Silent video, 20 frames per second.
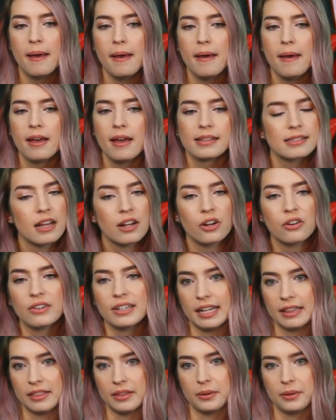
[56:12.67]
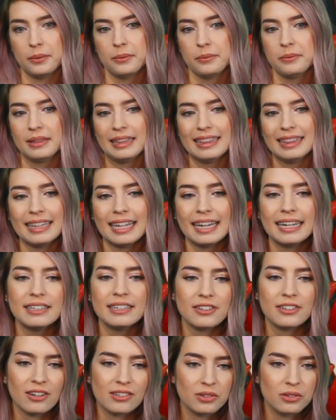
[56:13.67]
It's not over yet, though. Light and
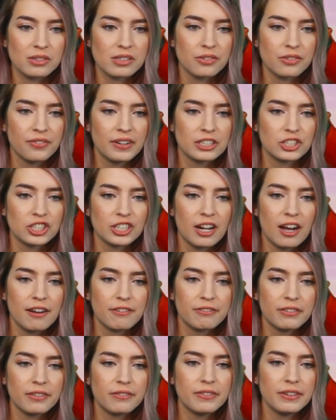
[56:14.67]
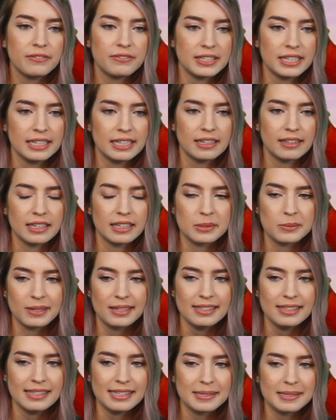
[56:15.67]
dark scrolls to finish it off. 15 of these
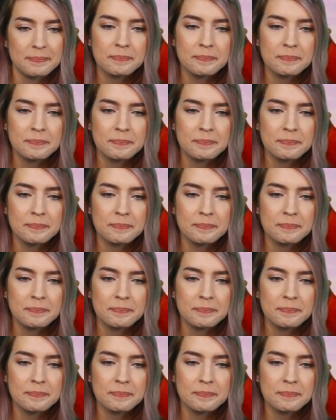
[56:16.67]
ones.